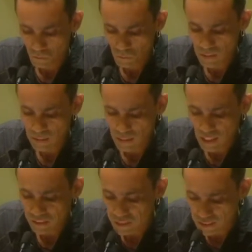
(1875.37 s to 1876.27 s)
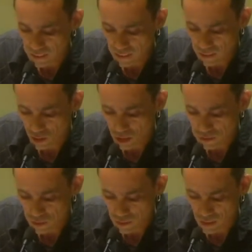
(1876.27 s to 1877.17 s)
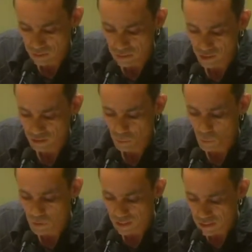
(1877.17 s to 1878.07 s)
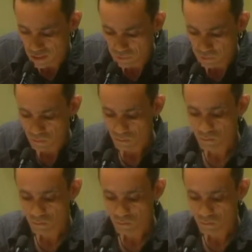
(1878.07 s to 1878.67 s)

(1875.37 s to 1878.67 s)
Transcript: in the life that it has after recovery of broken skin,